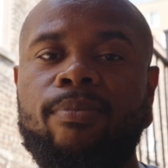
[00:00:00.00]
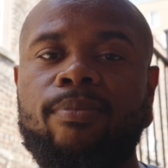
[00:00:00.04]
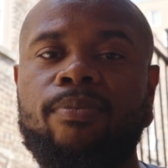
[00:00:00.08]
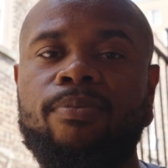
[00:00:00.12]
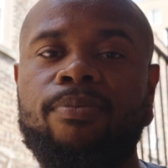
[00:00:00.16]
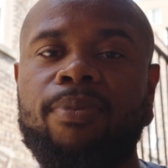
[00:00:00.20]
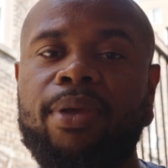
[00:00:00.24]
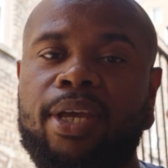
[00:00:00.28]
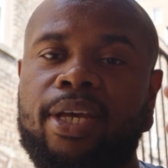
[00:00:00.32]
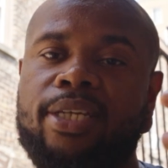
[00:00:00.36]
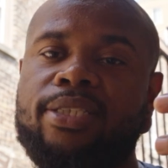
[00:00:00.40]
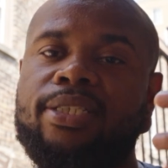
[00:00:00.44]

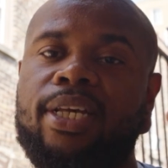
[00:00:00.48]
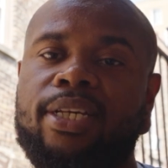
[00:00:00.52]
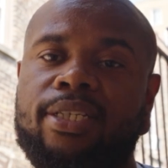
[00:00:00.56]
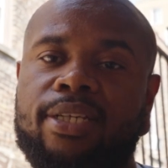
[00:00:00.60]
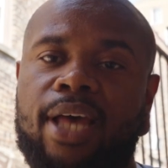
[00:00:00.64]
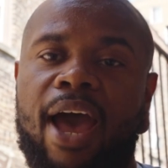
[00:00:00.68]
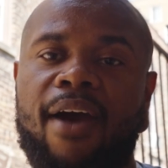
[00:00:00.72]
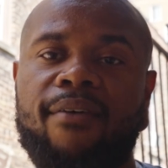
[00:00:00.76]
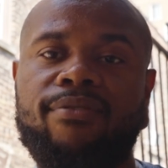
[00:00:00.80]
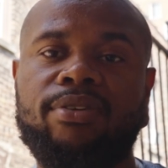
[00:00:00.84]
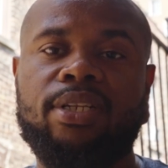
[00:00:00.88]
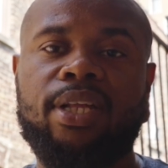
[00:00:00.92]
Because
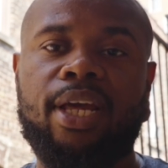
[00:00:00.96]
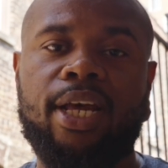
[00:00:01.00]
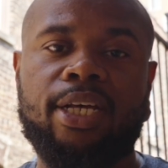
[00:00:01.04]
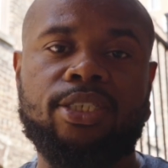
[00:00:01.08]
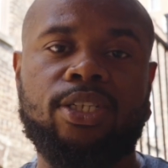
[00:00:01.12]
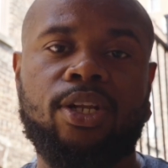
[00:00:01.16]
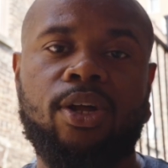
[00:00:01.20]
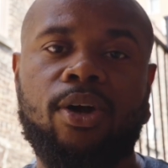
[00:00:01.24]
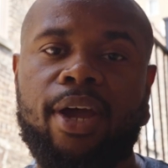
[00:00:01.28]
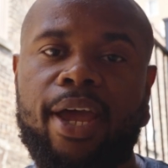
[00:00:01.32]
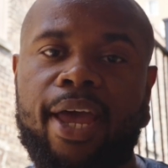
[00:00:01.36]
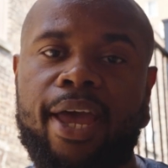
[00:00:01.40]
obviously
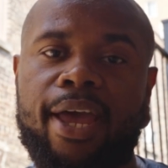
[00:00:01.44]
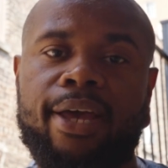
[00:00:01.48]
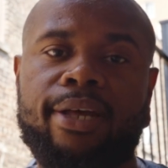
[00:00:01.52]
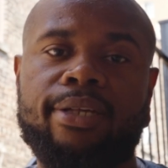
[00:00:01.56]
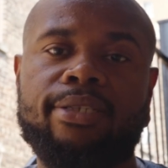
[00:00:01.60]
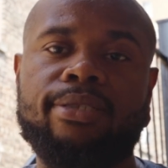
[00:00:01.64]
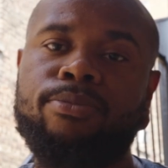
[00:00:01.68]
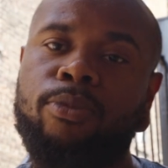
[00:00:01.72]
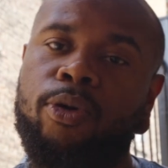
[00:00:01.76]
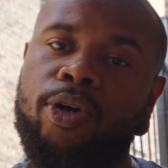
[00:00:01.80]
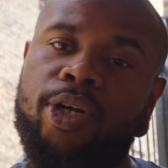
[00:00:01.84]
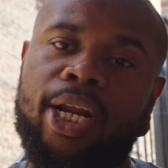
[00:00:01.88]
S-Log
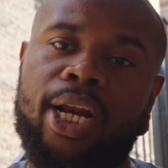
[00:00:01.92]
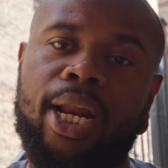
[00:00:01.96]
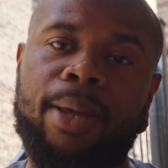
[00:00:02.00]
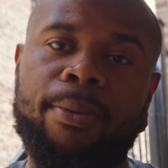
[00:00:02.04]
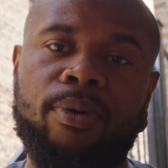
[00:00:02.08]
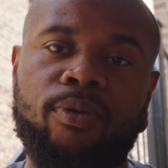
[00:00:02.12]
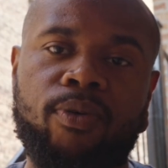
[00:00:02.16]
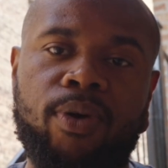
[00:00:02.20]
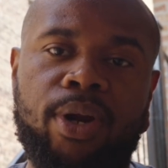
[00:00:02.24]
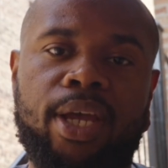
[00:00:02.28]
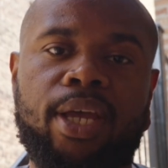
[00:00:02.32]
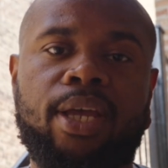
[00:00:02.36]
has more
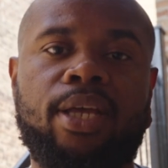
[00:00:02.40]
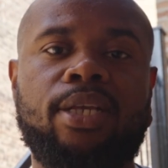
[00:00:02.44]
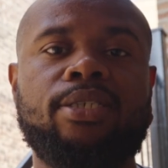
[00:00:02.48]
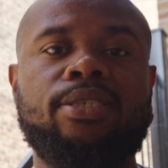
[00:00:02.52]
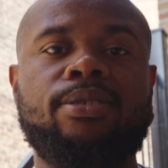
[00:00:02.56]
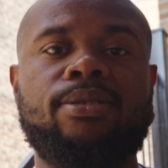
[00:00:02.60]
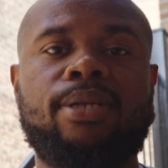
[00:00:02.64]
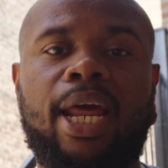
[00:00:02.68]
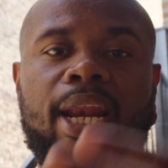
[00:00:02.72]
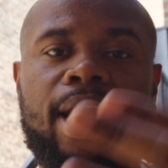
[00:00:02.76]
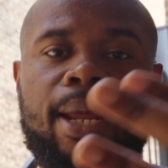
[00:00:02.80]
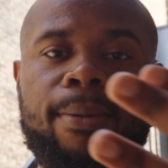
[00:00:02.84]
dynamic
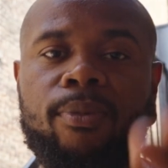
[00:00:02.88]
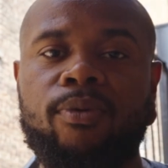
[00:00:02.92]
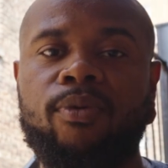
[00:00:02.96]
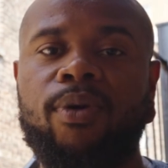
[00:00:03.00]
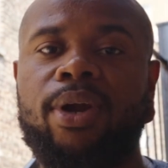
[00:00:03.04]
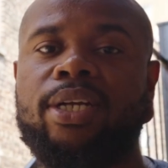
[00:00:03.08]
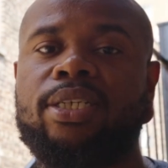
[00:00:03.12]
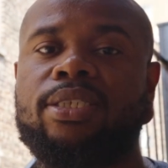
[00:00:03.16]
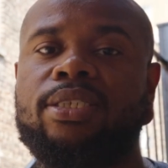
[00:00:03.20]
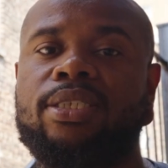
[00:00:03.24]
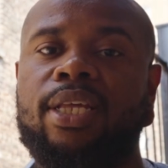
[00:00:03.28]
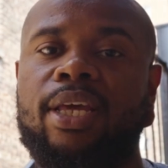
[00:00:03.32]
range. Dynamic
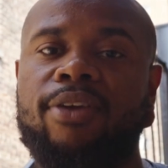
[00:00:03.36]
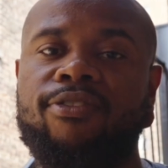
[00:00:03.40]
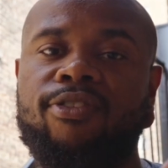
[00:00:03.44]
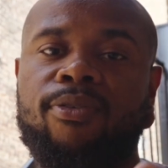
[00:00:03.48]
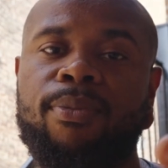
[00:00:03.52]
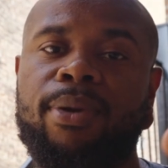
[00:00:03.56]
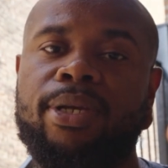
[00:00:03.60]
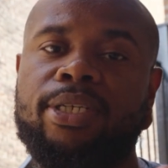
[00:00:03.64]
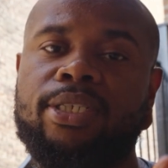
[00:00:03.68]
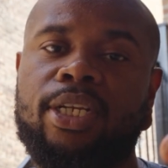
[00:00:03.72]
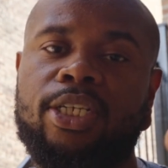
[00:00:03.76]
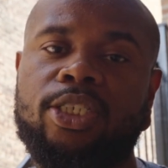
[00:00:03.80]
range is the
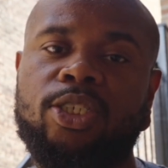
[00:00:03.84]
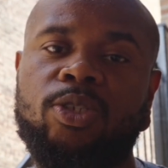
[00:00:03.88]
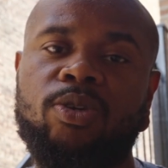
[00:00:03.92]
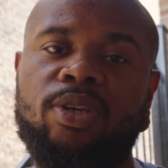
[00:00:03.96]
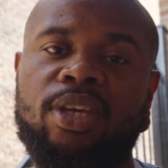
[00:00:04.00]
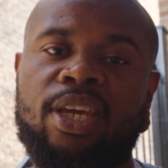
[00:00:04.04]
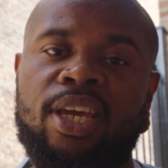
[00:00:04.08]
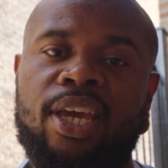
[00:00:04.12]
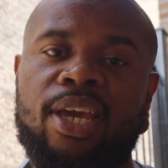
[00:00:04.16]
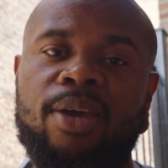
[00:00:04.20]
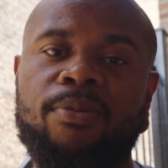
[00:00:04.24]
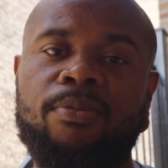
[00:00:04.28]
information that you
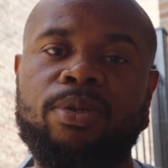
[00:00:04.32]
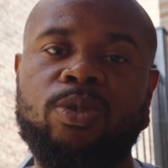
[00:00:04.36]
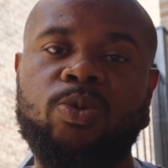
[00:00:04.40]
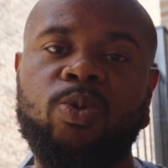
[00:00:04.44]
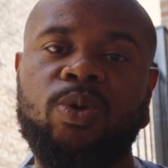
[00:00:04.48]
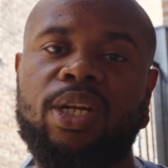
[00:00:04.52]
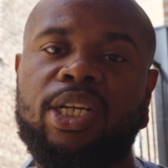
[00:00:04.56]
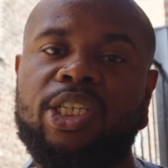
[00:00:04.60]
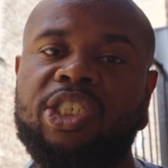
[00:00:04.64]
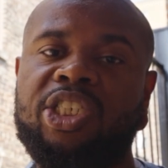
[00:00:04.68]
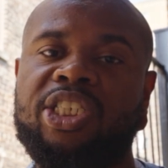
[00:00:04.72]
get between the